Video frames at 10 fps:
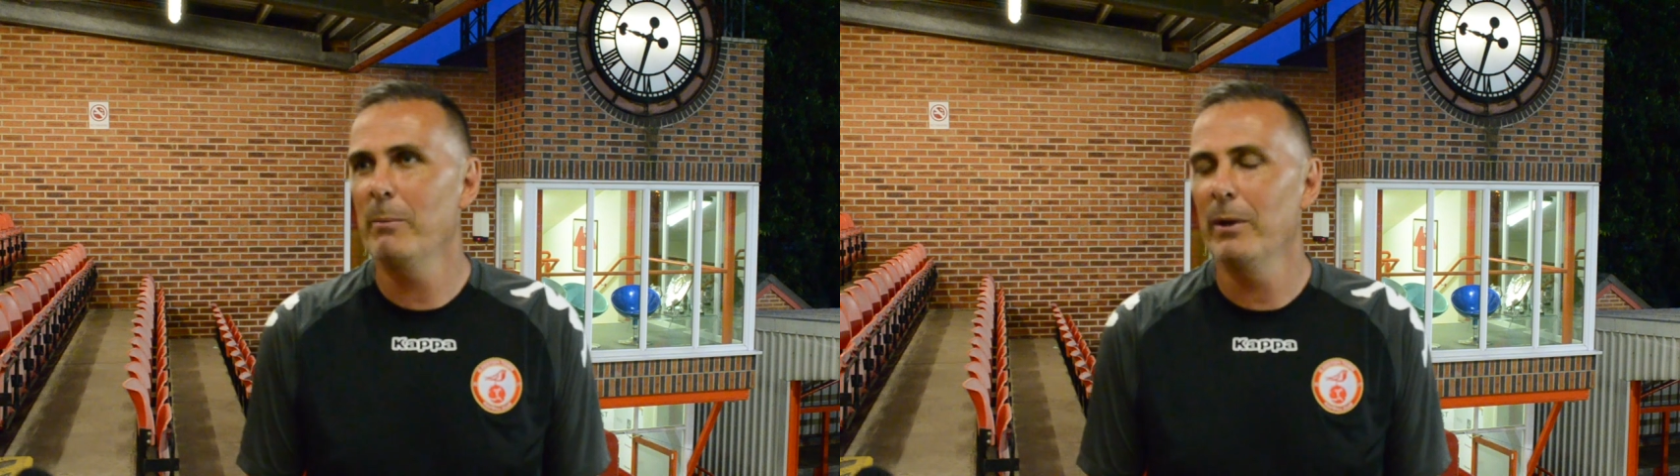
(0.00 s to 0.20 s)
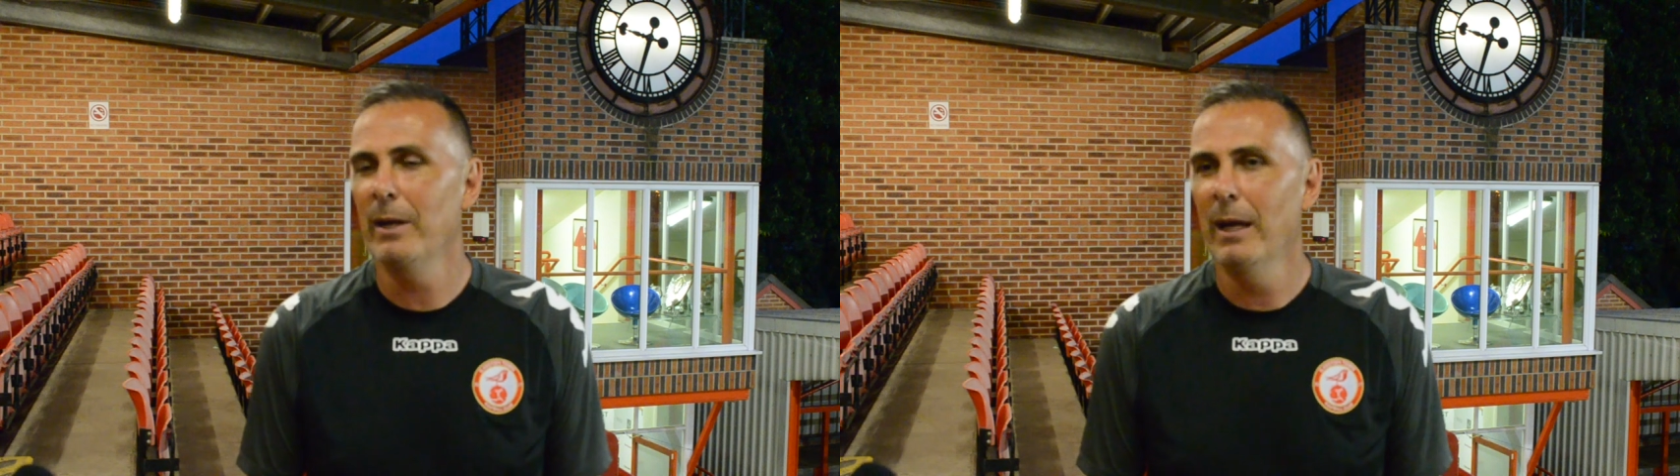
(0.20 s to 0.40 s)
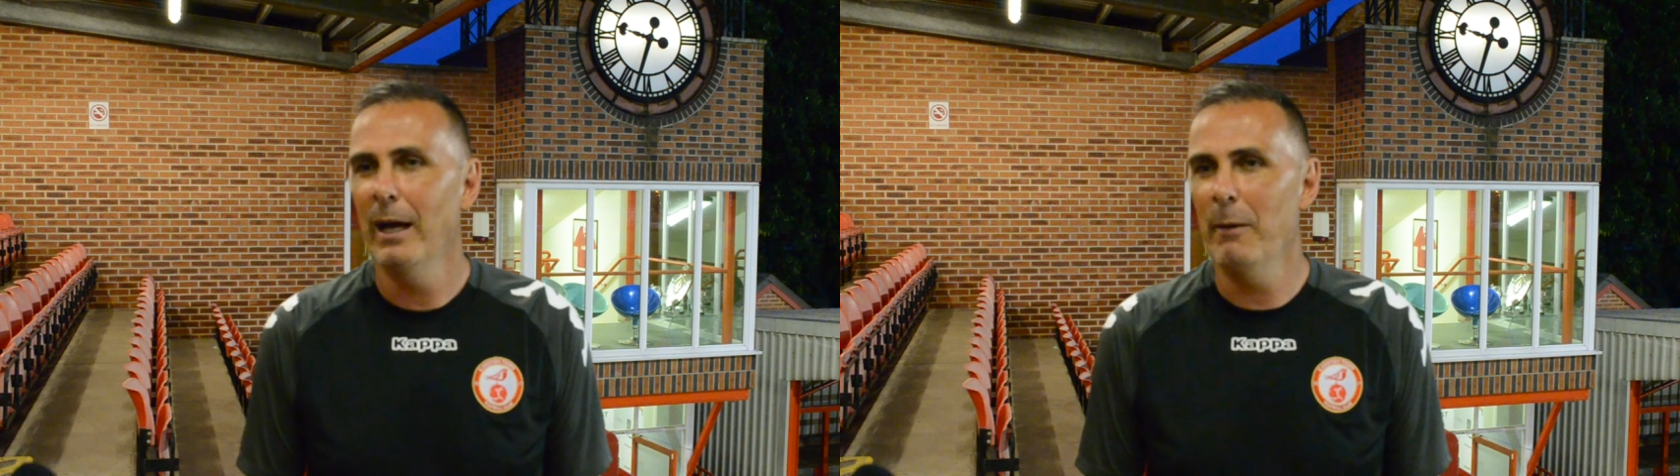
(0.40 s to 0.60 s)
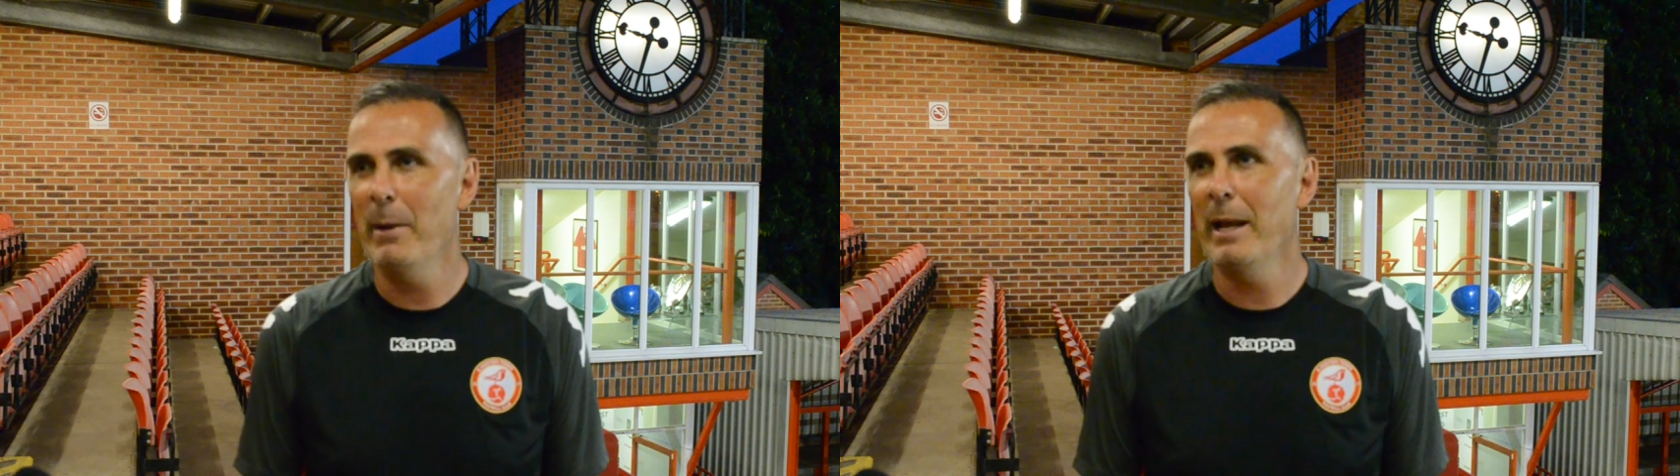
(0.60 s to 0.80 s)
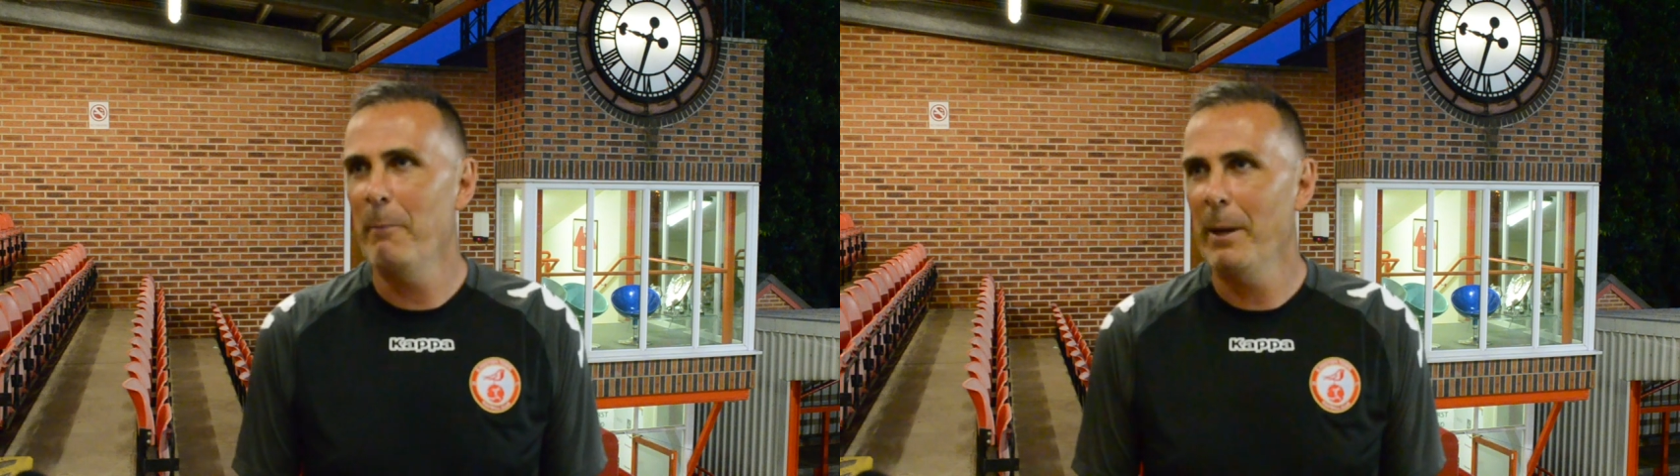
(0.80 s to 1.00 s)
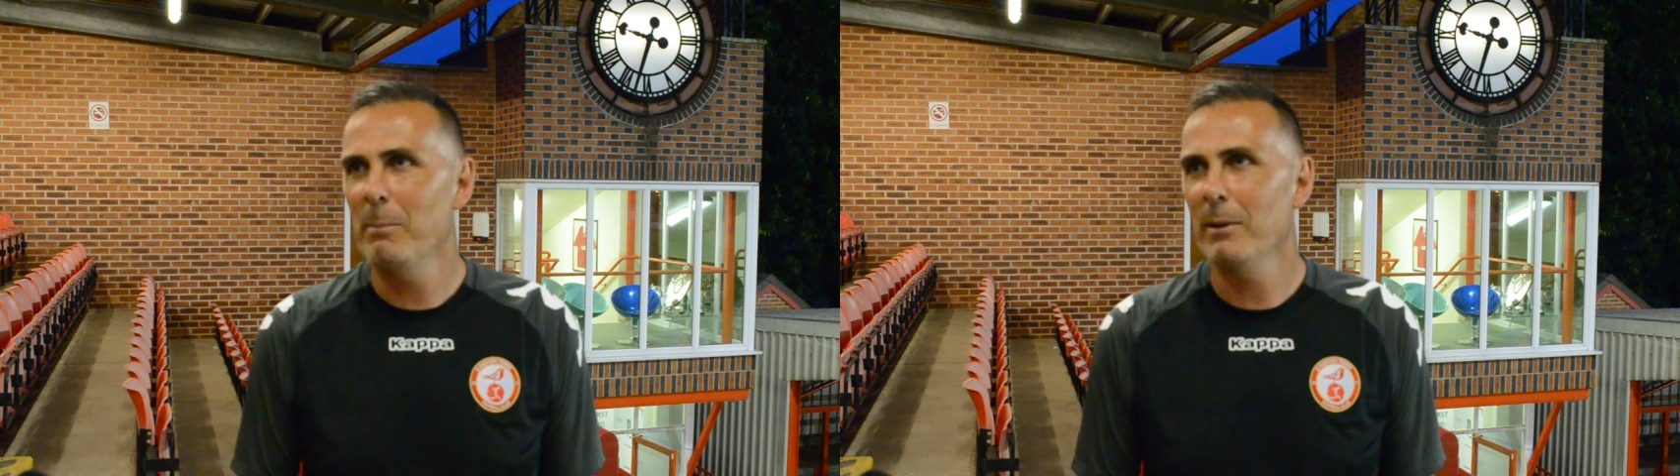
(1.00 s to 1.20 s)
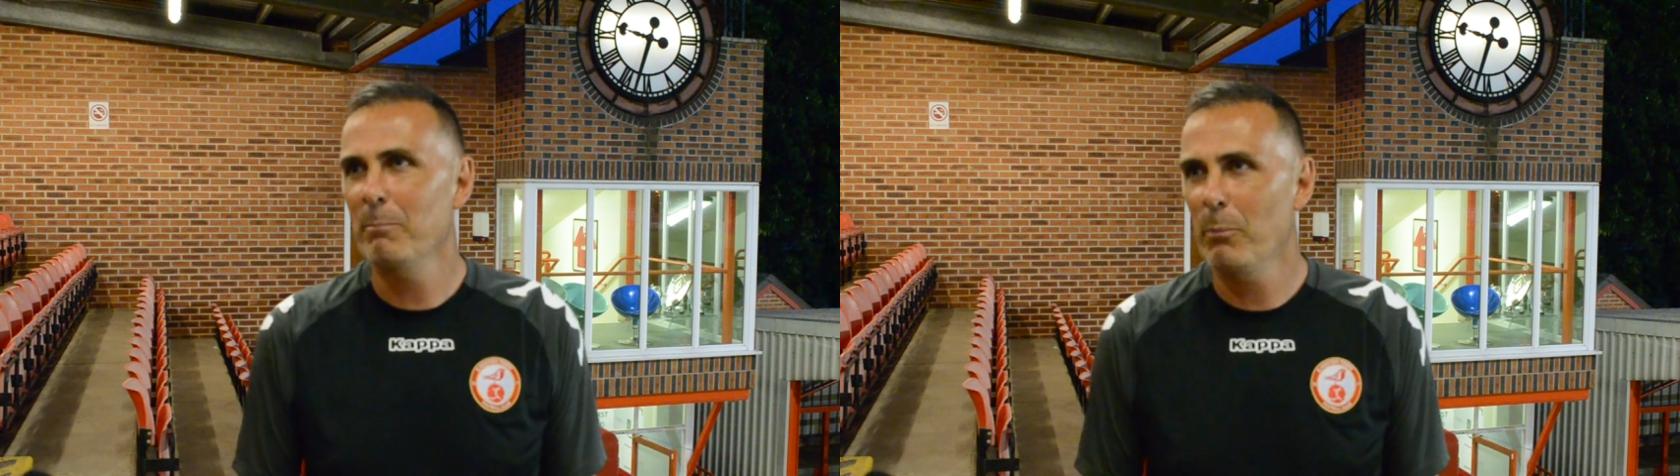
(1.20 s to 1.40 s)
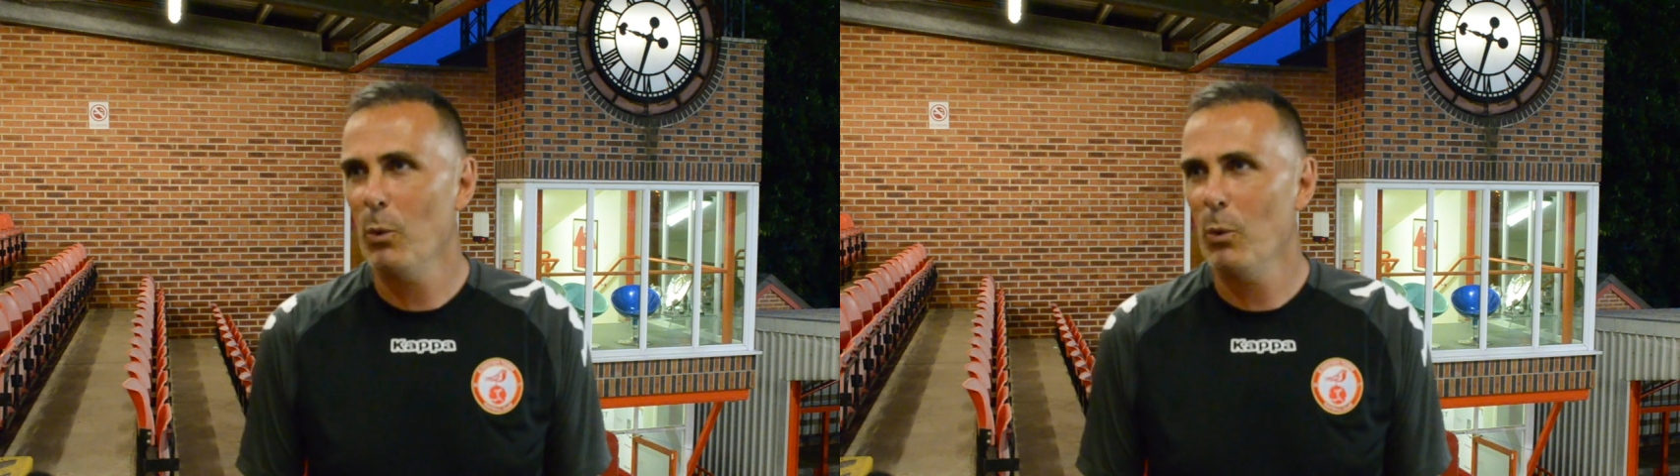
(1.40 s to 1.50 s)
But at the minute, people are